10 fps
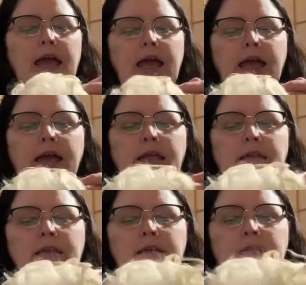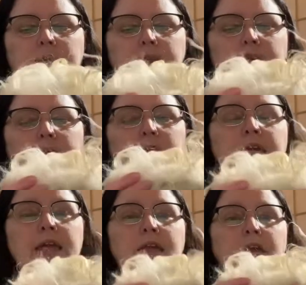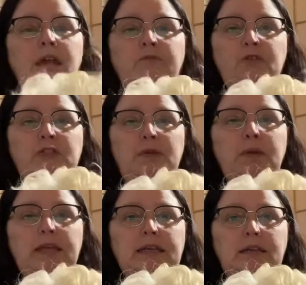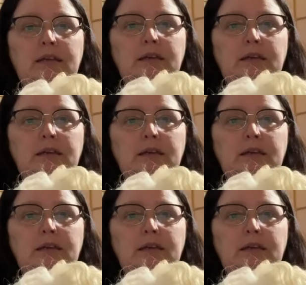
and get a first opinion.